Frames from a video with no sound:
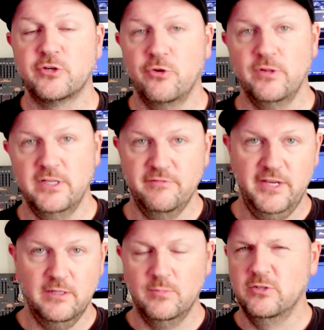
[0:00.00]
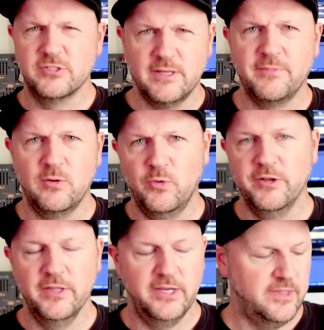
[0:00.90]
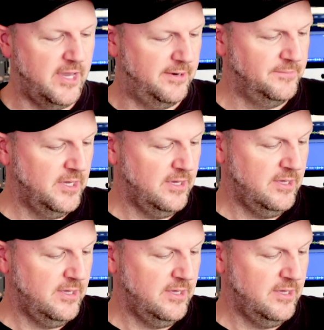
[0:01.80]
currently available or something weird like that.